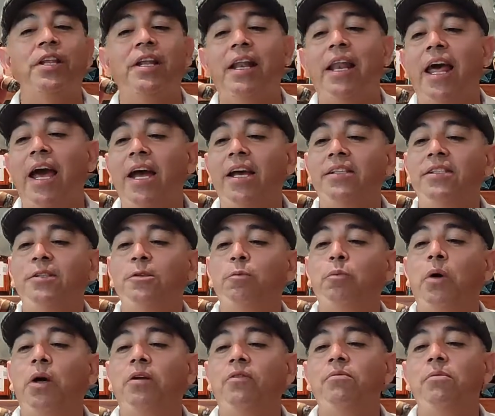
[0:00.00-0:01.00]
the last
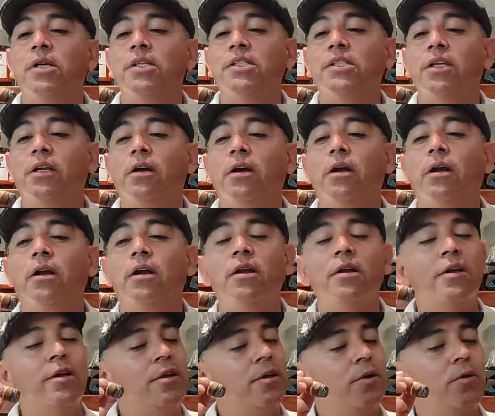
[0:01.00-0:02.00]
part of my cigar,
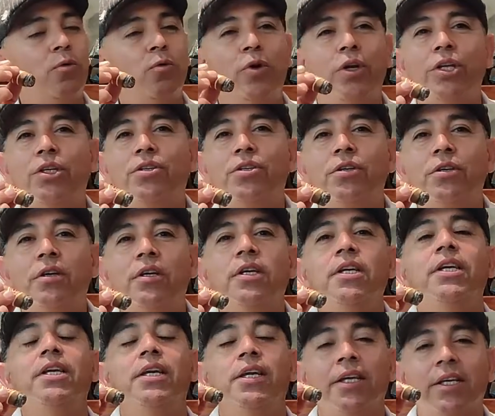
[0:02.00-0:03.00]
which
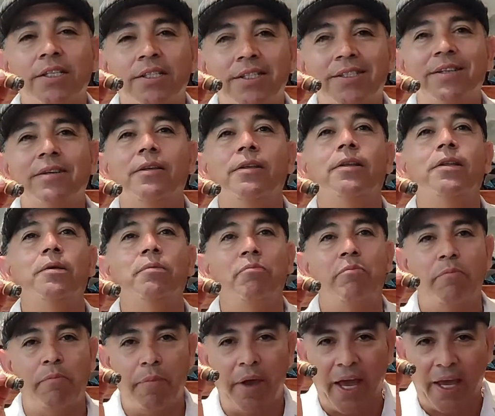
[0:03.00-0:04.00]
is the
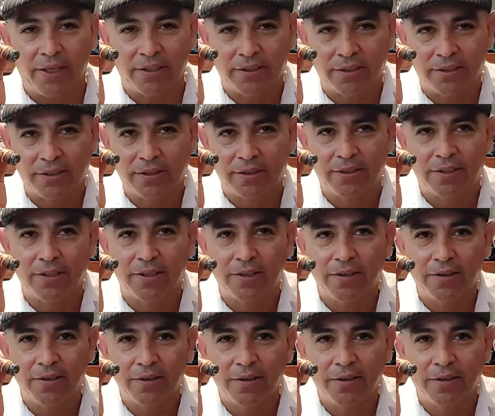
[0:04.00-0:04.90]
best.